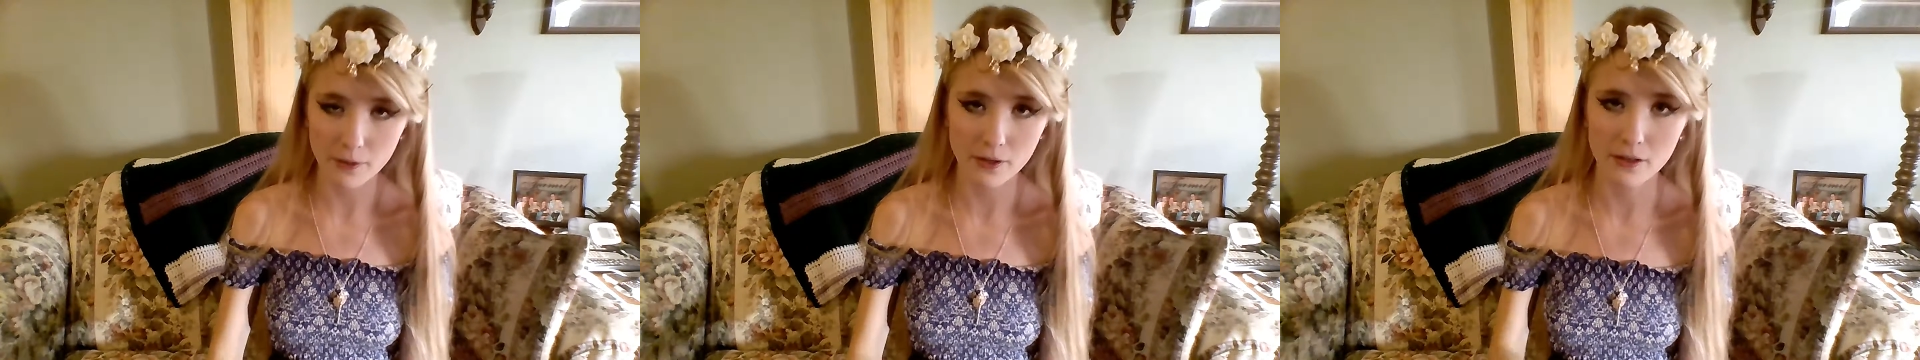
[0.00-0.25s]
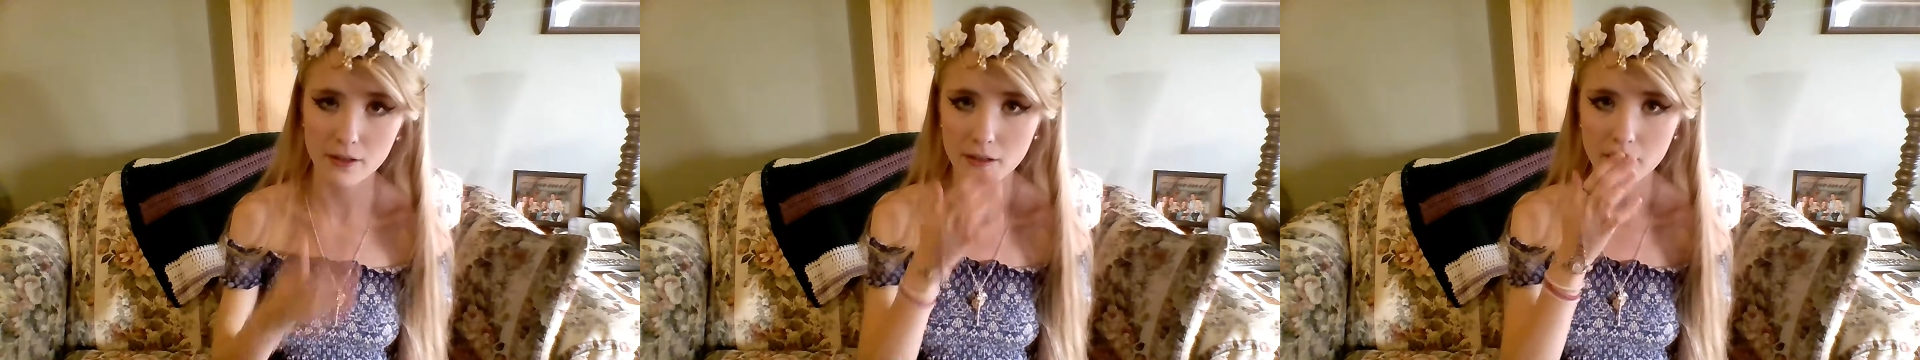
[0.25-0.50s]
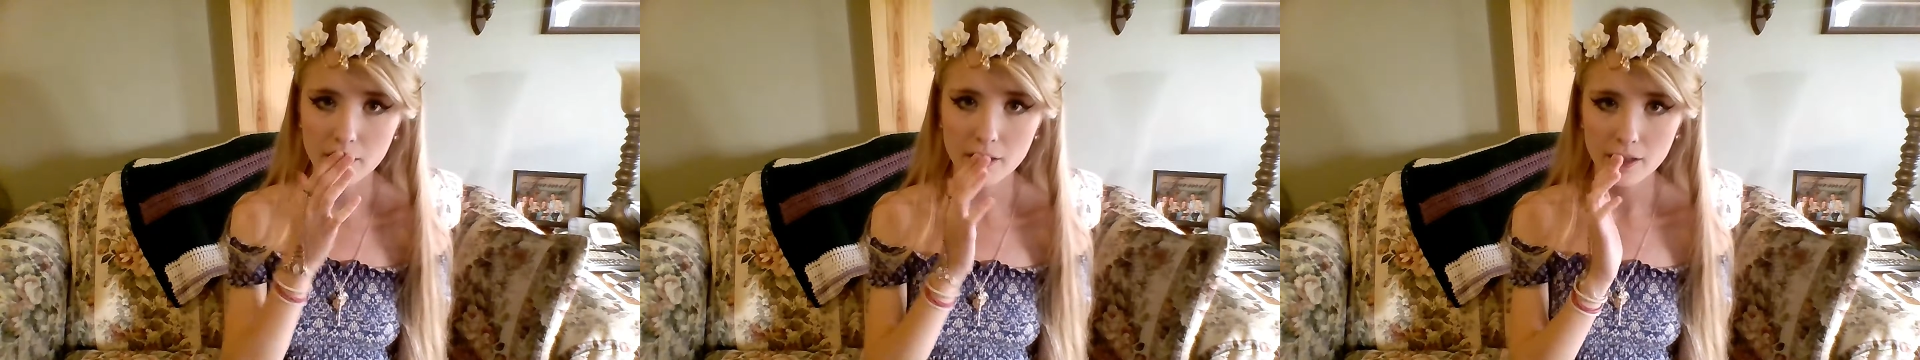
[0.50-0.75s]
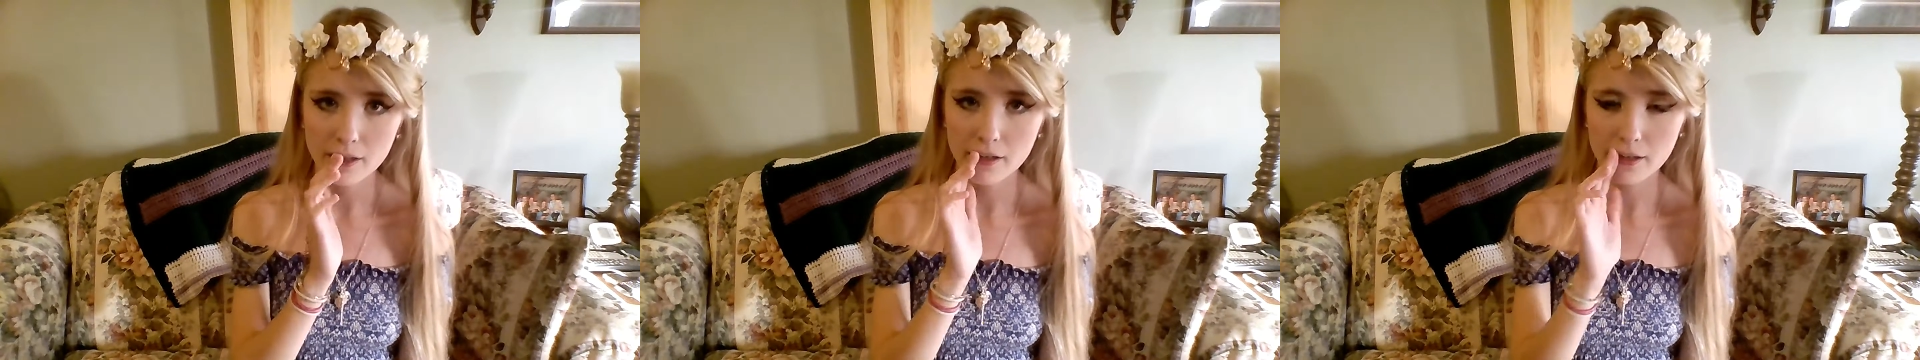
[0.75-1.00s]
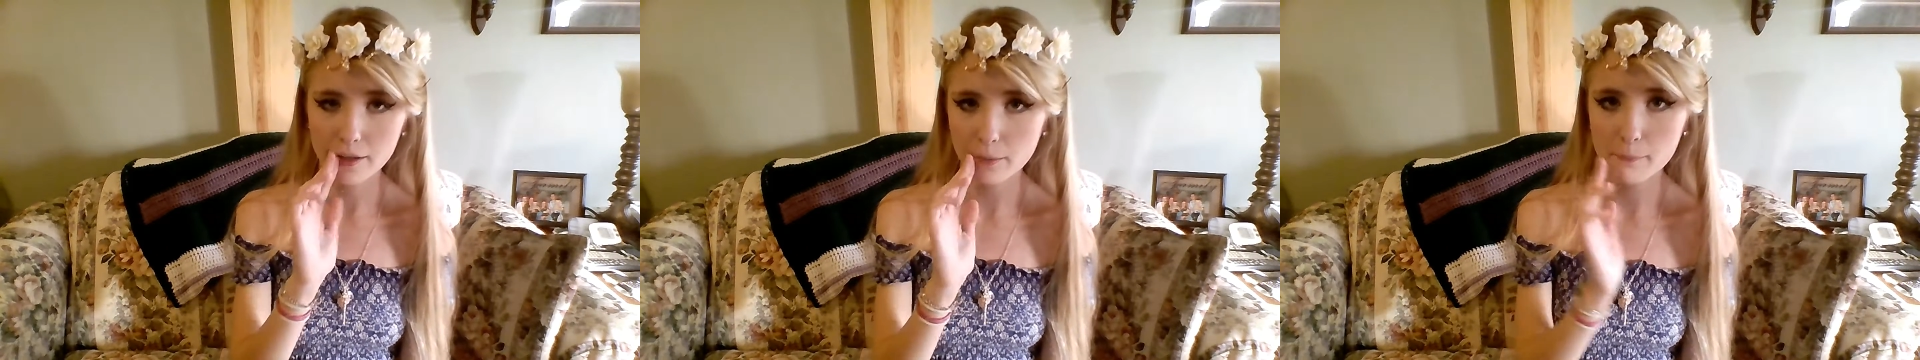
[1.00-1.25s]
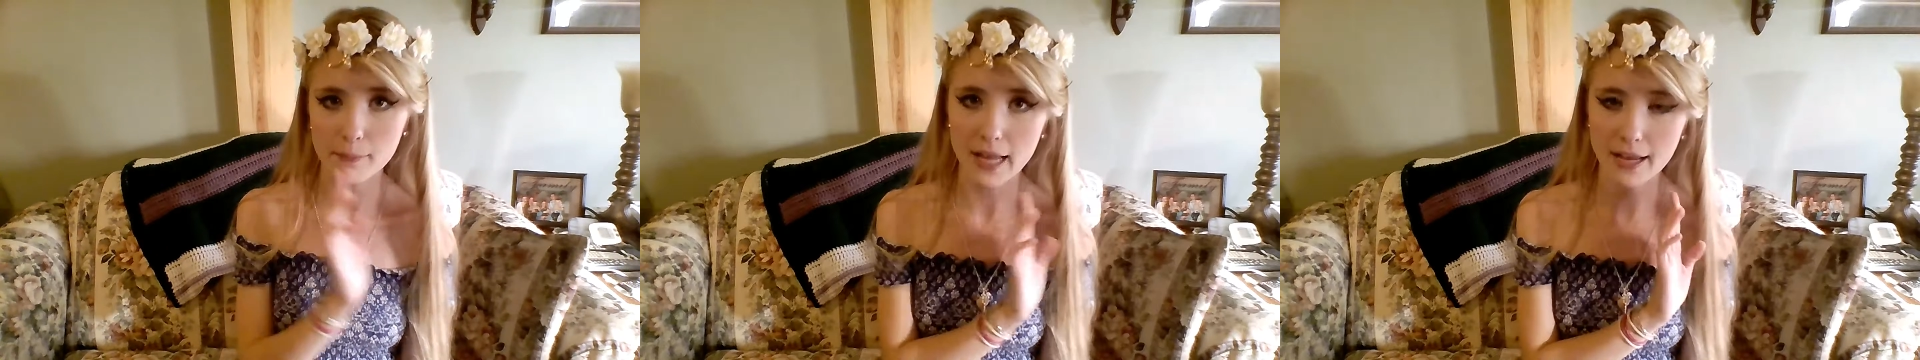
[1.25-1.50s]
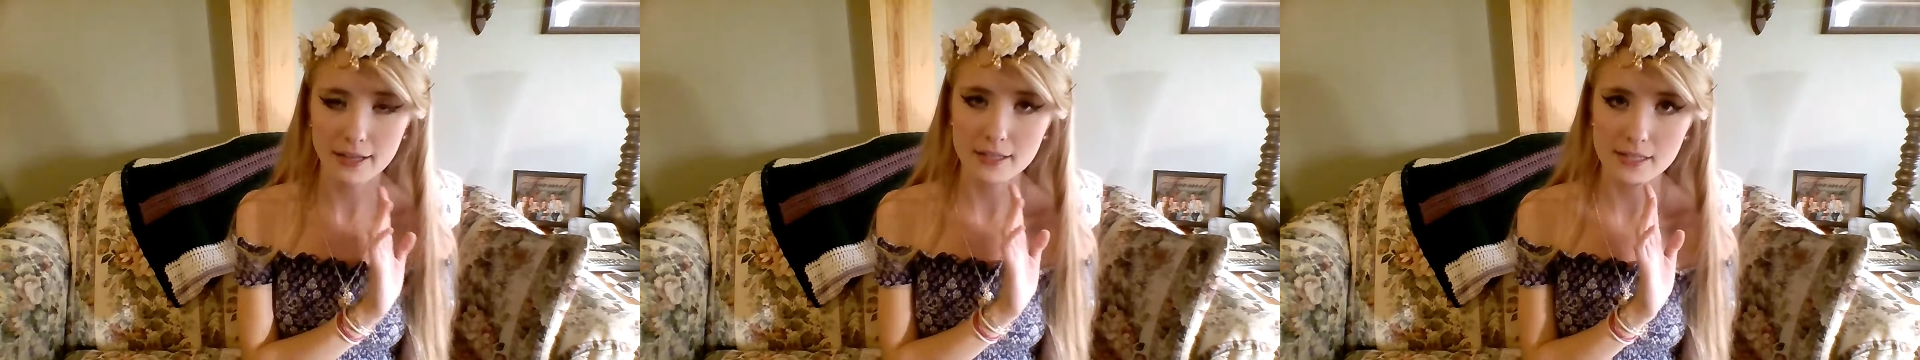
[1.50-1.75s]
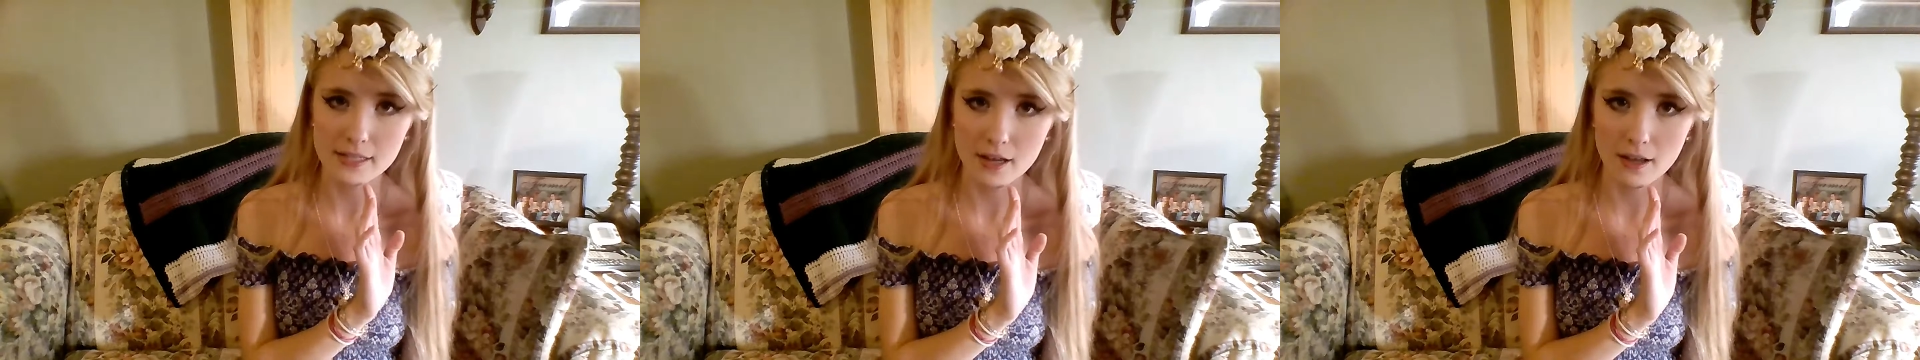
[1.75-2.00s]
like black
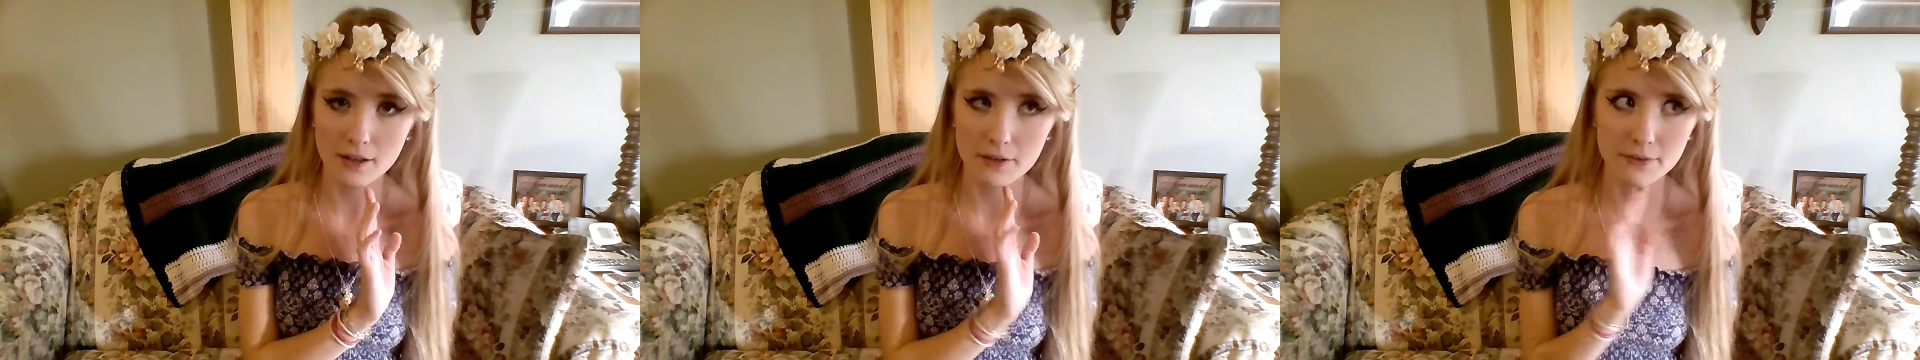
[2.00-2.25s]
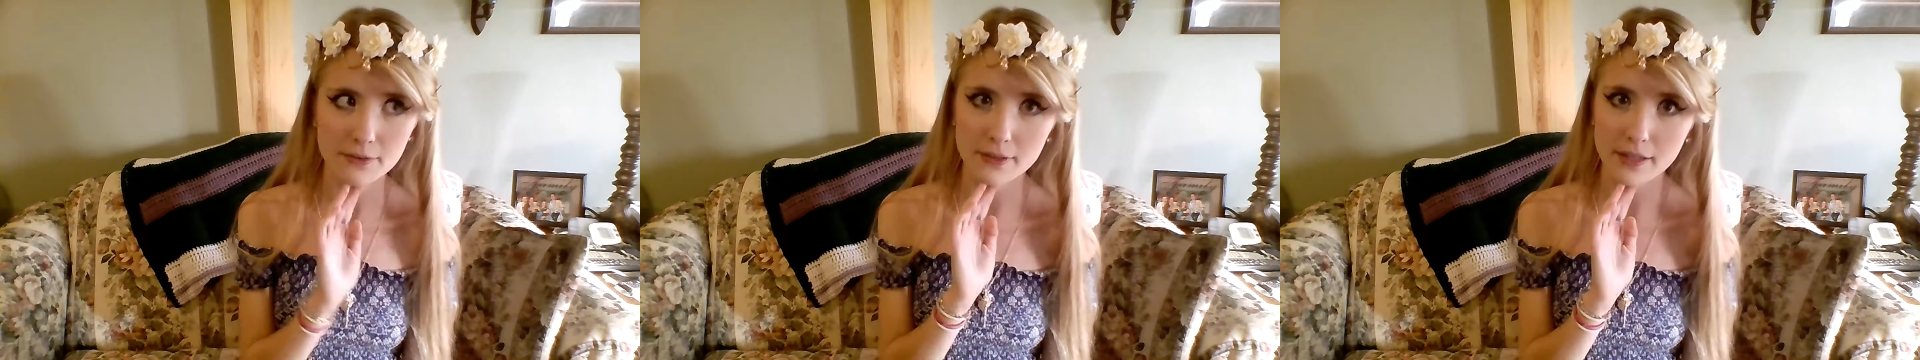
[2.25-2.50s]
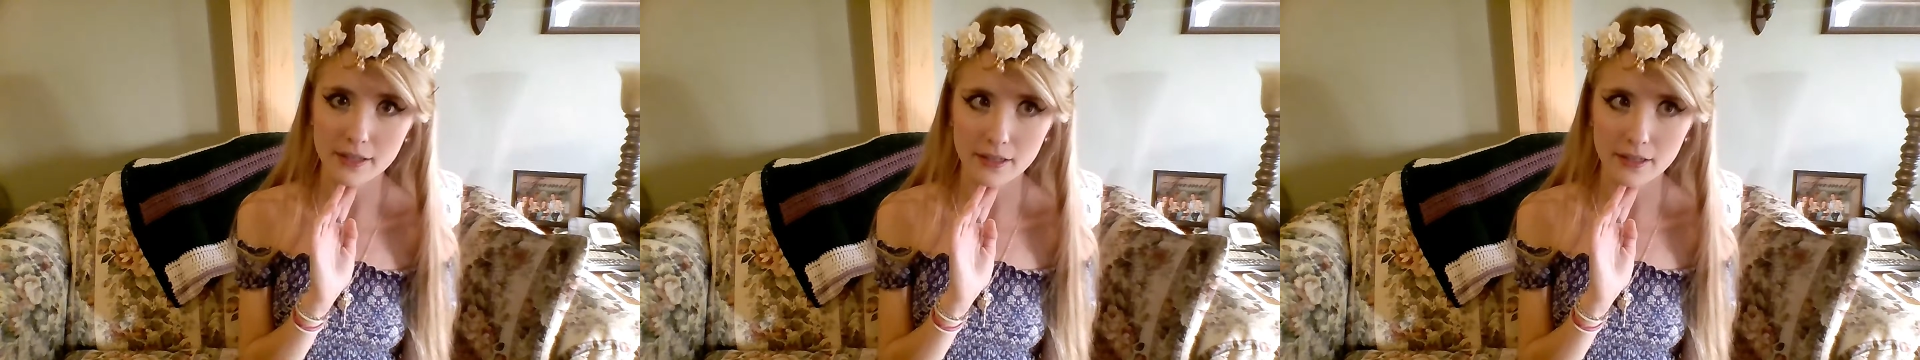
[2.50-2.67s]
and stuff.